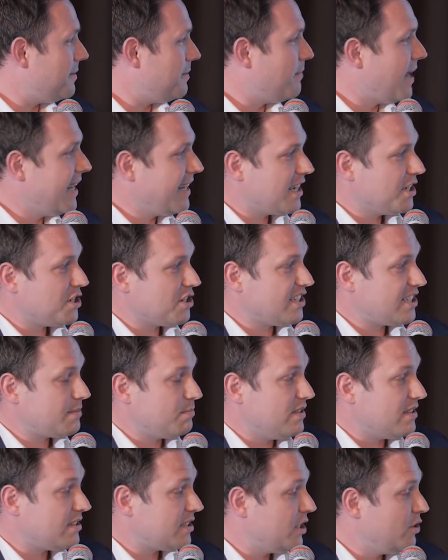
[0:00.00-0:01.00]
Make
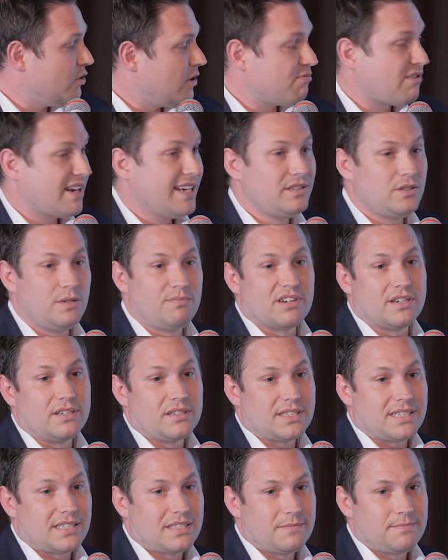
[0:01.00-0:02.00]
adjustments to your appraisal
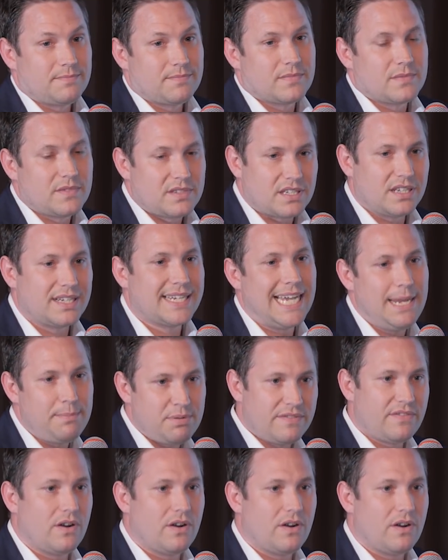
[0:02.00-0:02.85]
process. So keep